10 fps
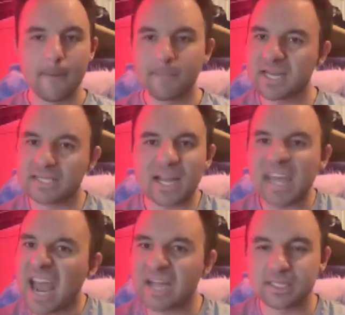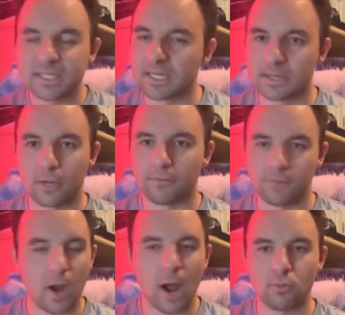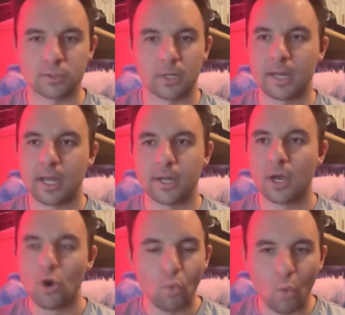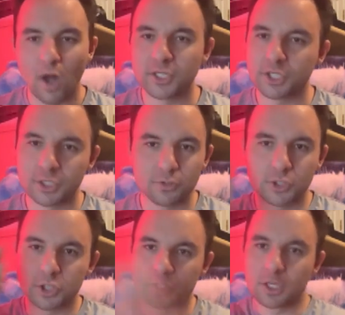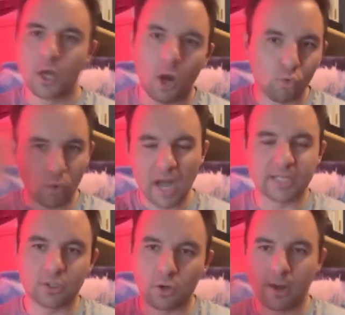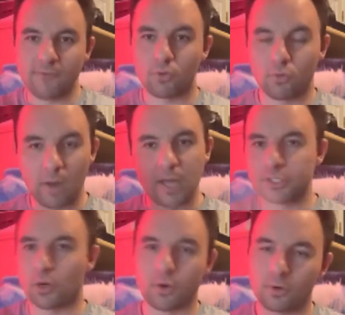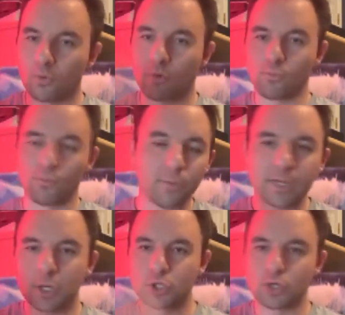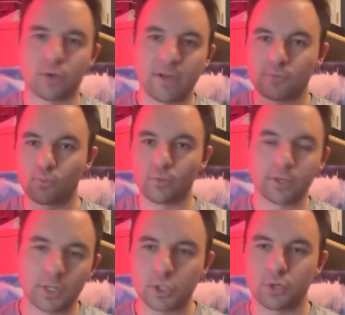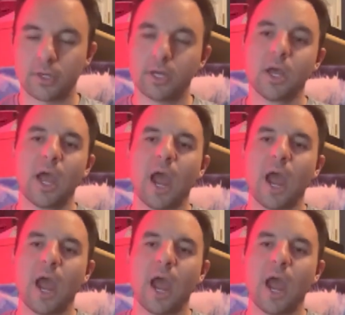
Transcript: because I can't sit there for hours on end watching dudes just a rise hard after a rise hard or Runick Naturia after Runick Naturia,